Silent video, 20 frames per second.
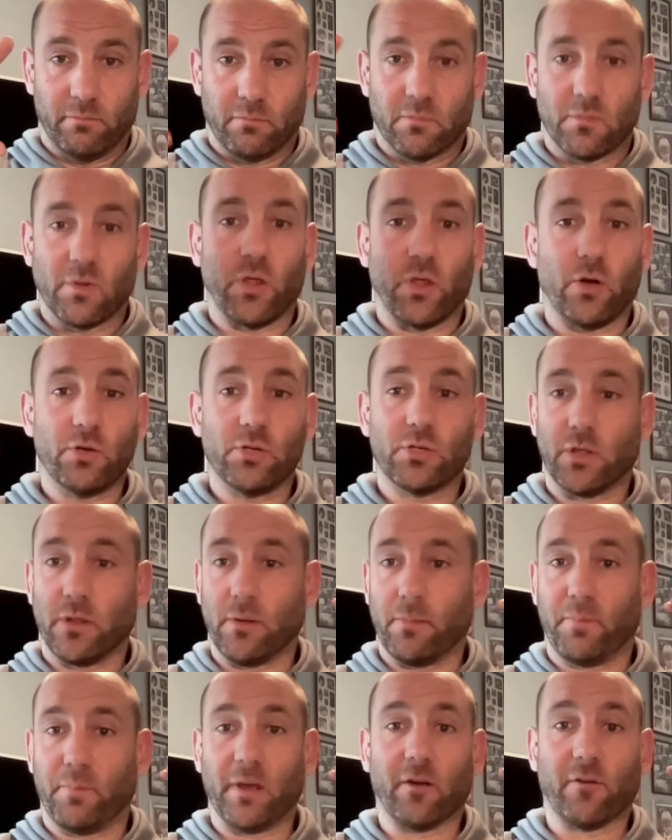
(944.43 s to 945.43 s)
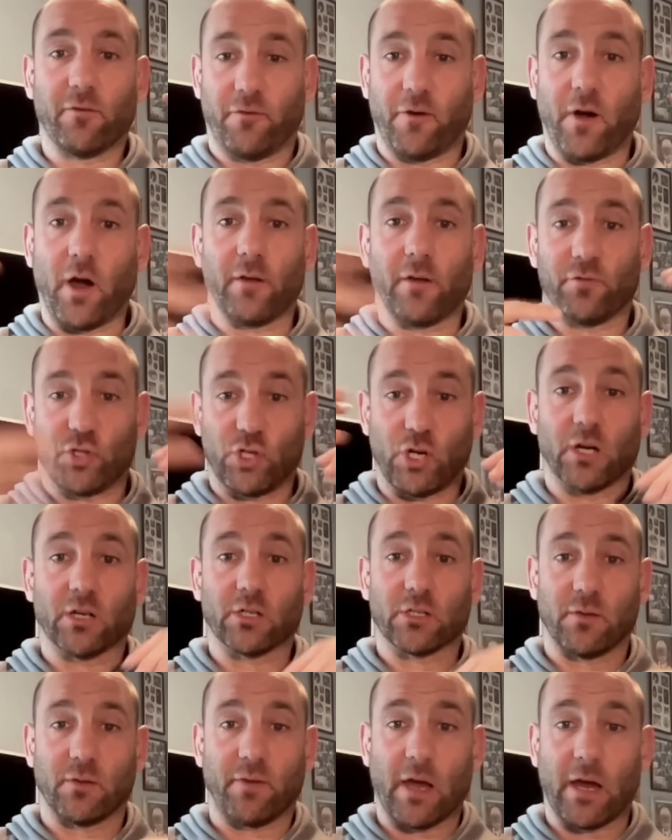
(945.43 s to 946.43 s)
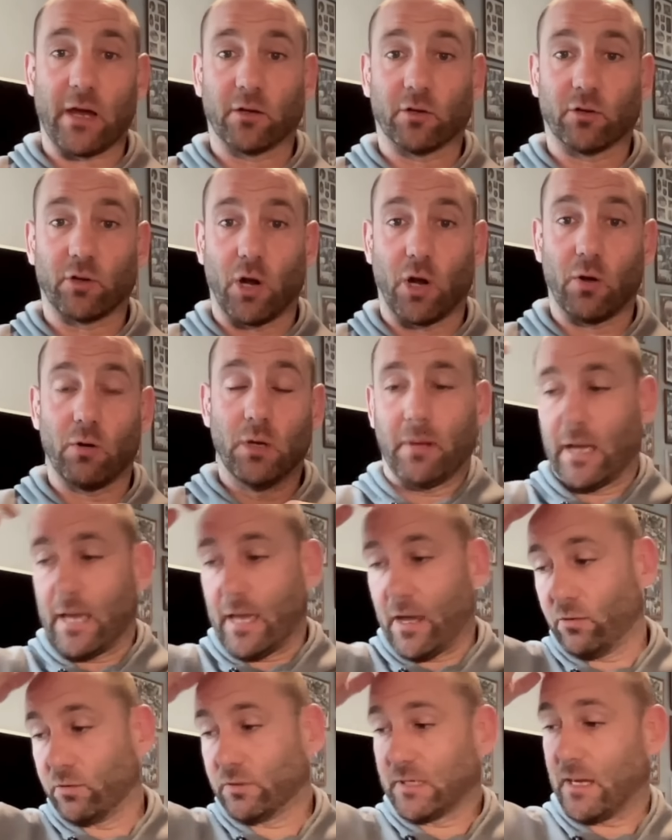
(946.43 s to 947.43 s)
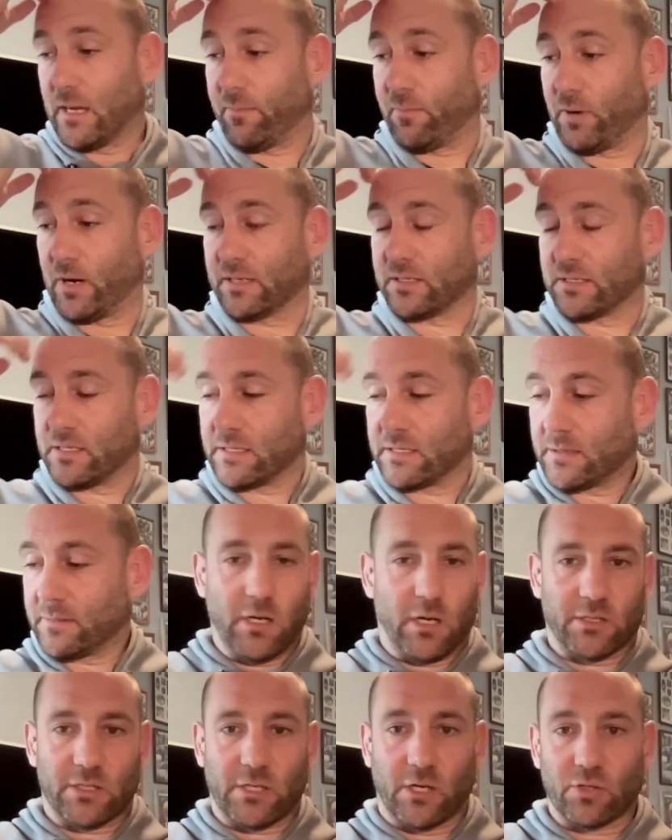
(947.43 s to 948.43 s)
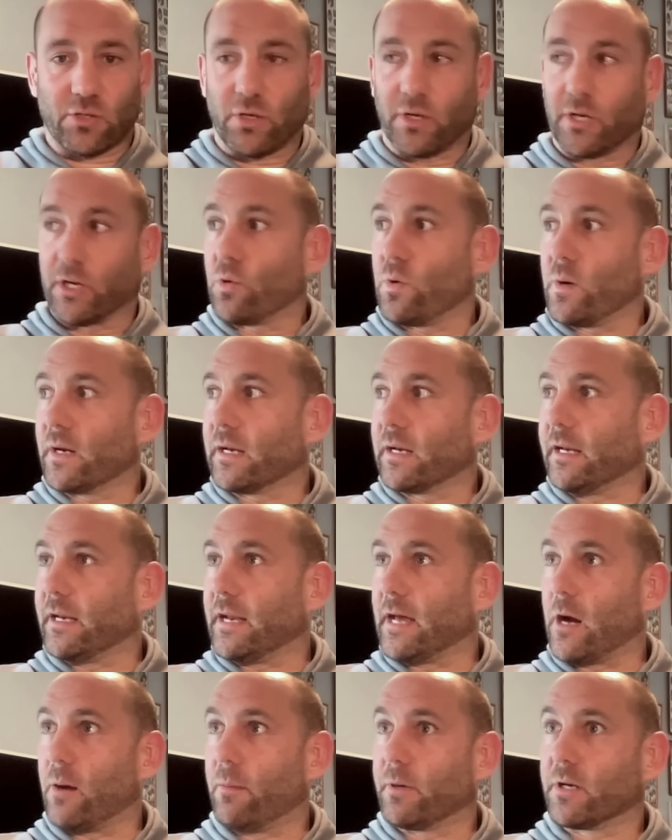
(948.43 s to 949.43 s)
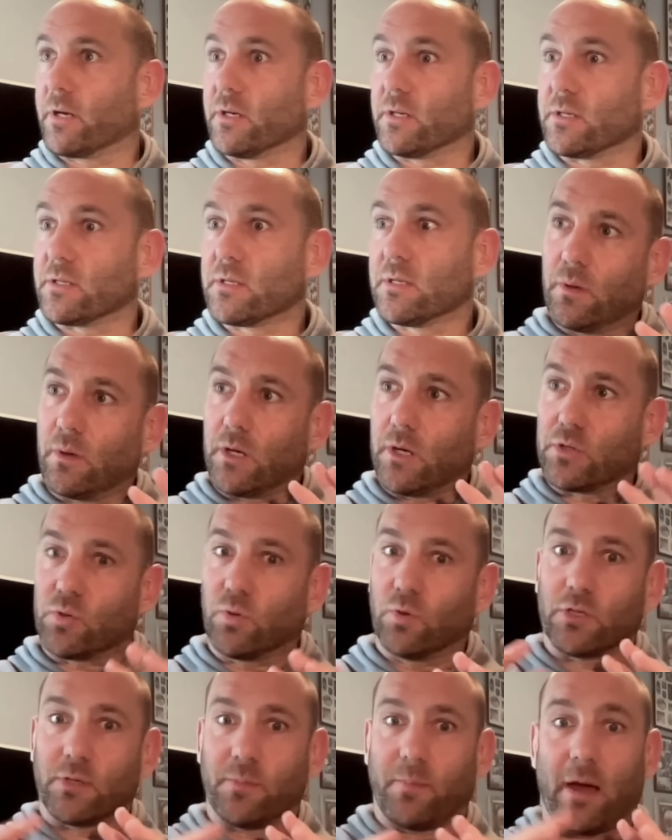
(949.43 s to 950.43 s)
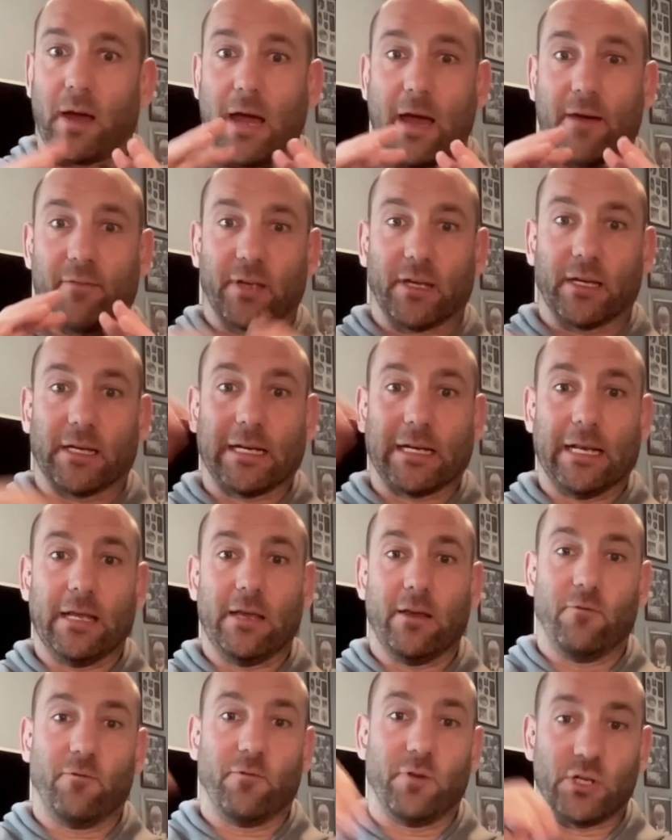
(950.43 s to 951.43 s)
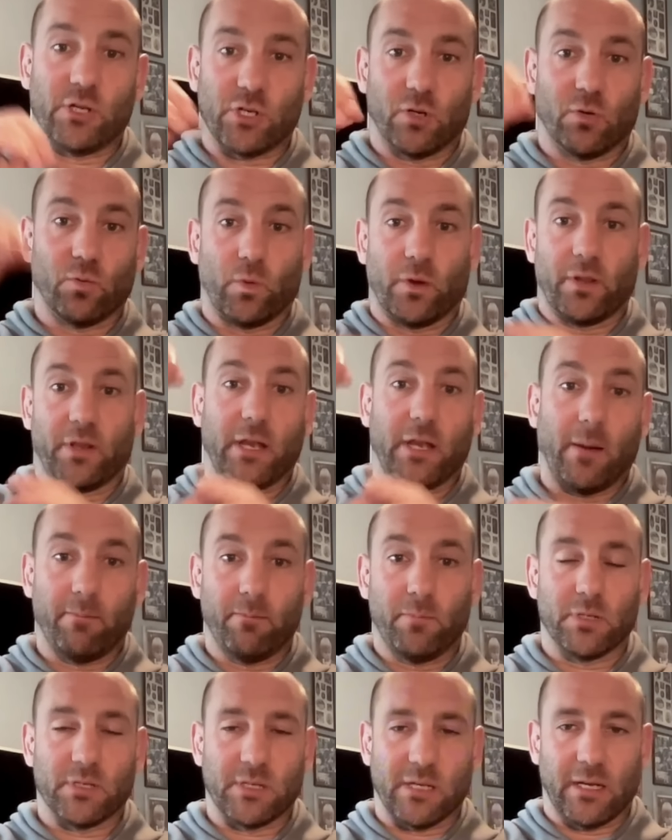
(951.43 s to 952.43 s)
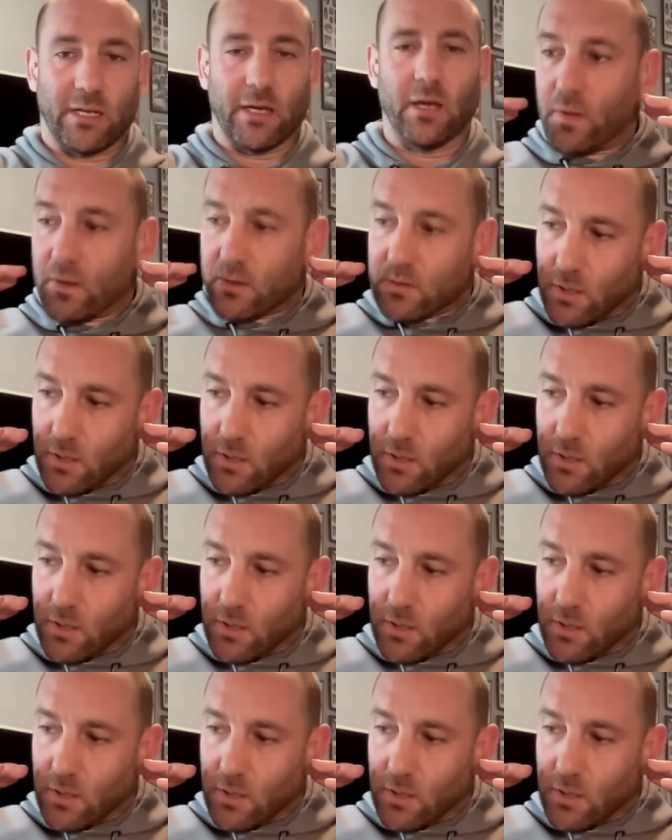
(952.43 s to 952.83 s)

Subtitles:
Those are the big 5 chunks of how to grow a healthcare practice. I'll touch on it quickly now because I talked about having a clear vision with numbers in it.